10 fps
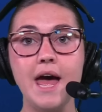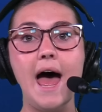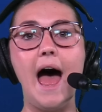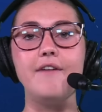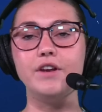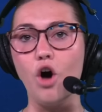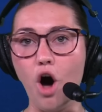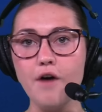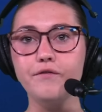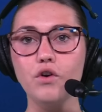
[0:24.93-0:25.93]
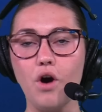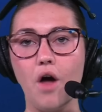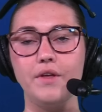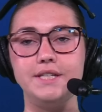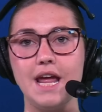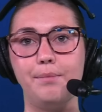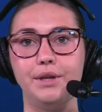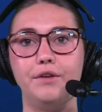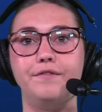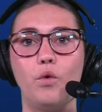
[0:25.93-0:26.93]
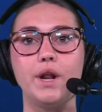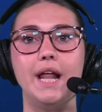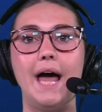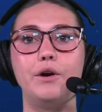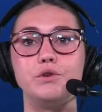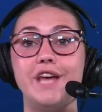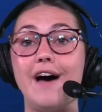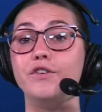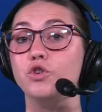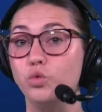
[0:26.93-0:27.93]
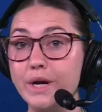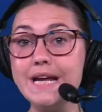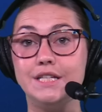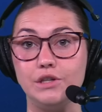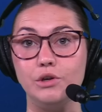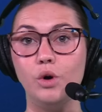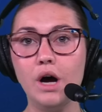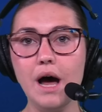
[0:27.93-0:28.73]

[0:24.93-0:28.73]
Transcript: have an offer on the table that the 49ers have agreed to,